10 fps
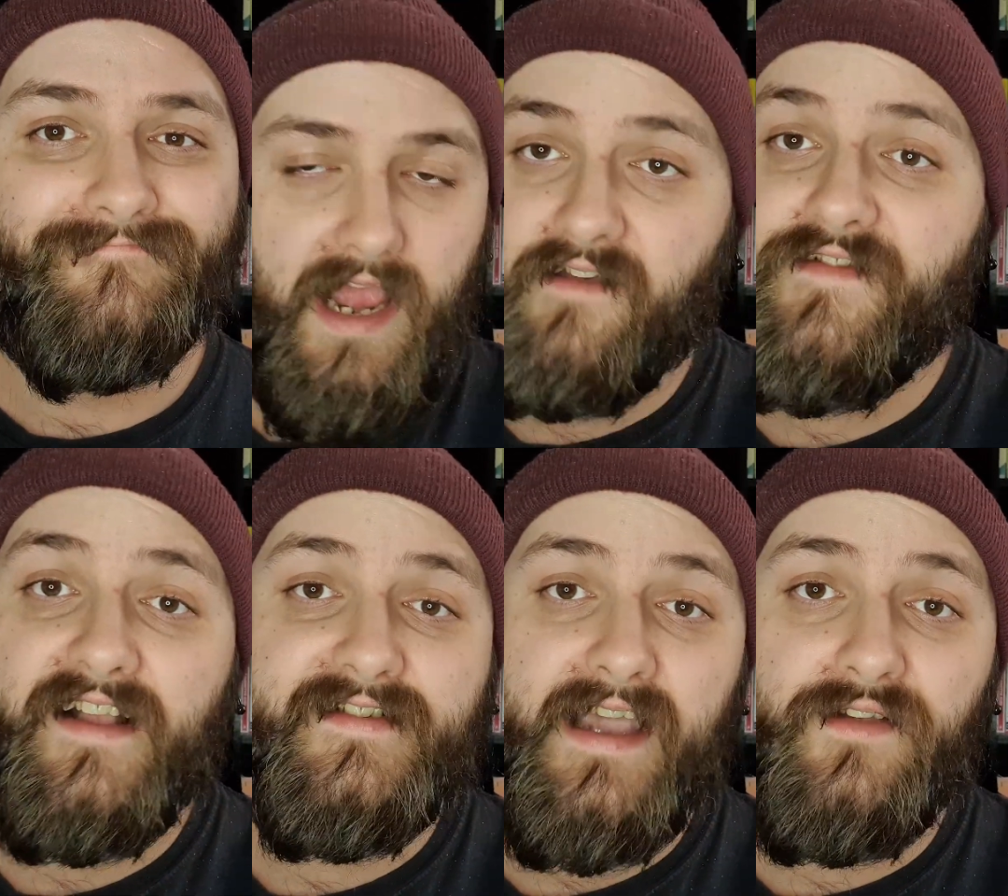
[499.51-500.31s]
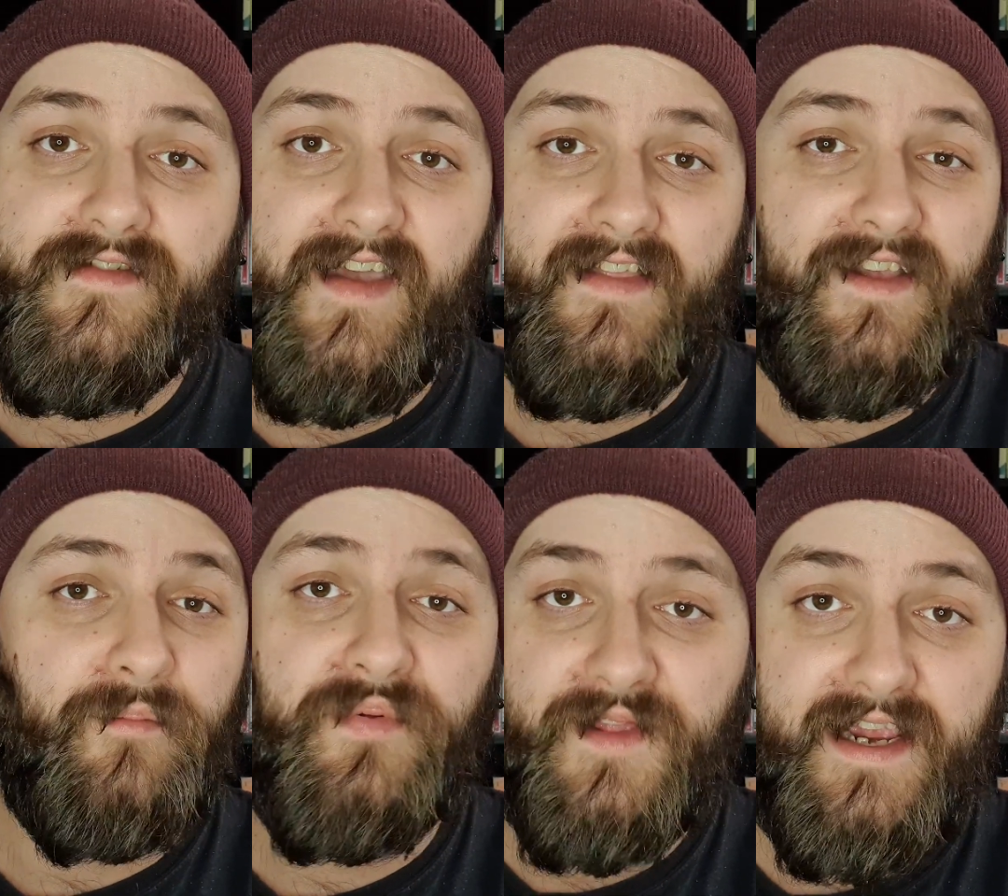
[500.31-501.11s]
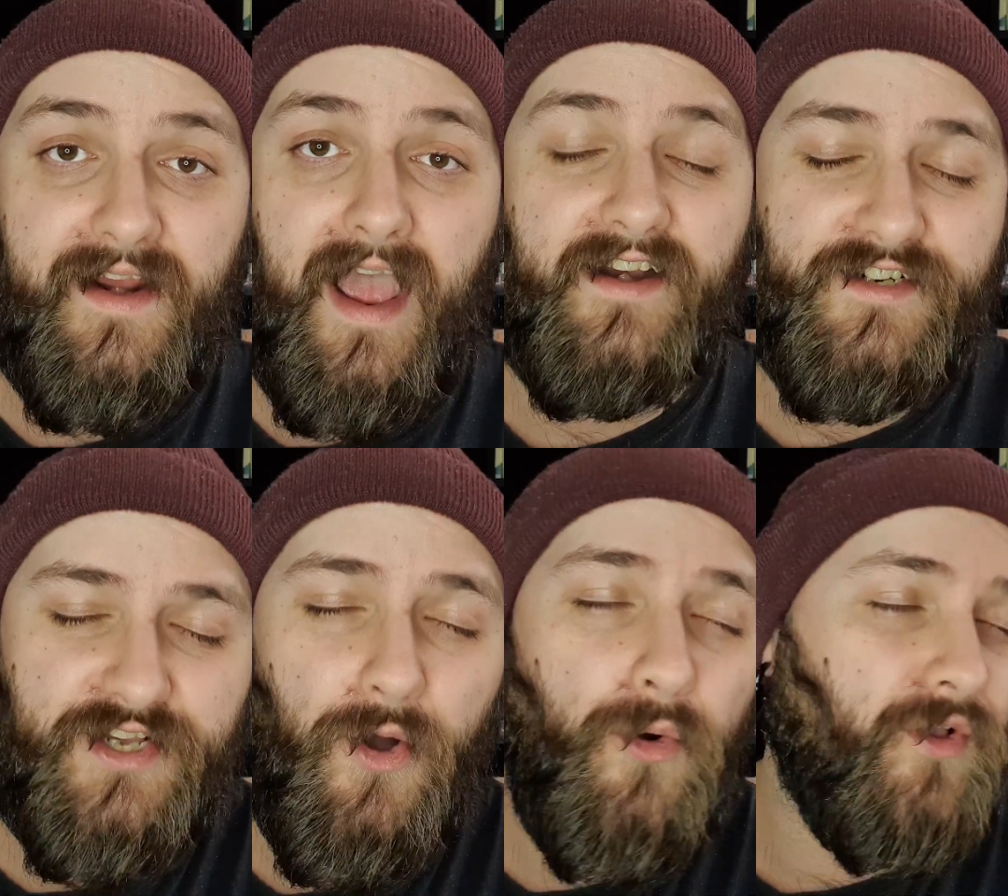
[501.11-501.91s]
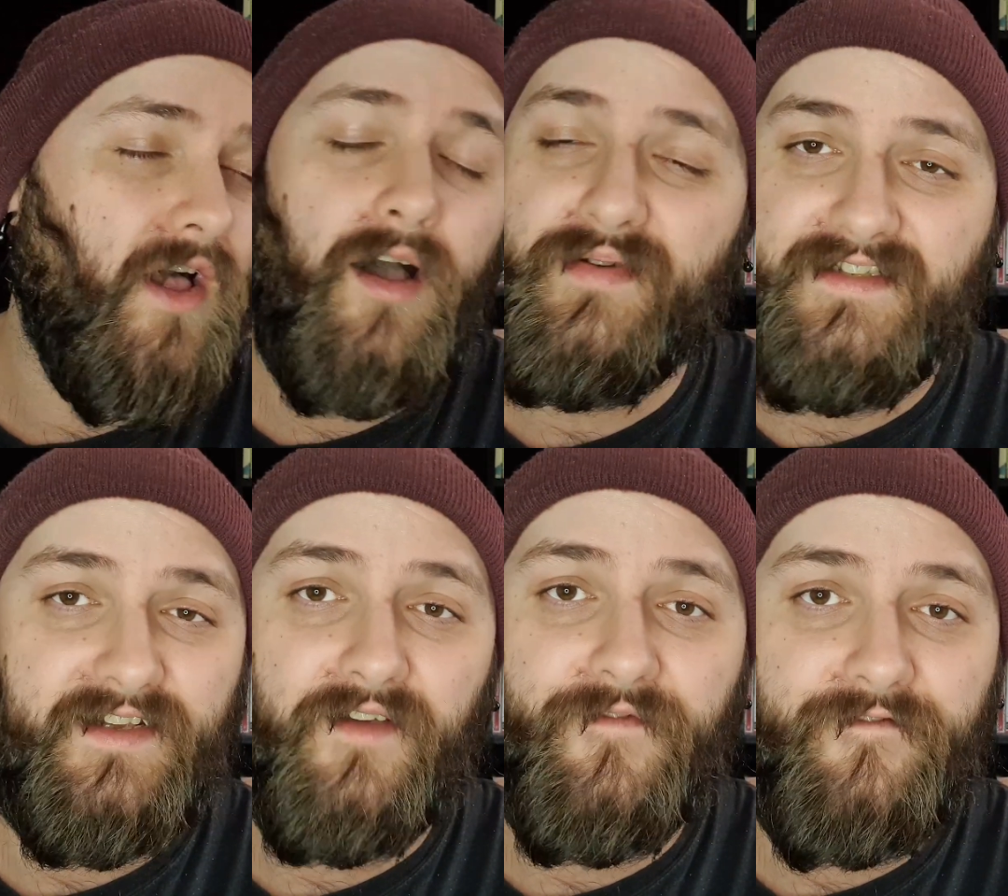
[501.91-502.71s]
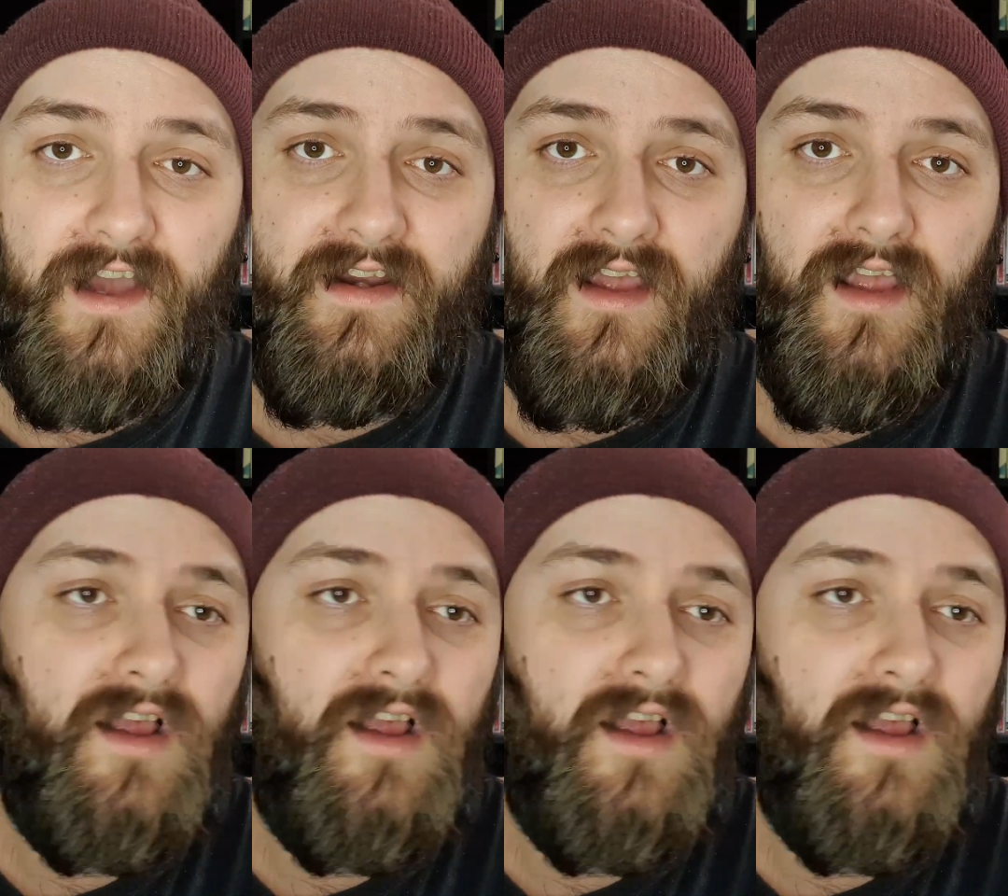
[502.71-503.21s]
And if that sounds like the complete and total opposite of fun,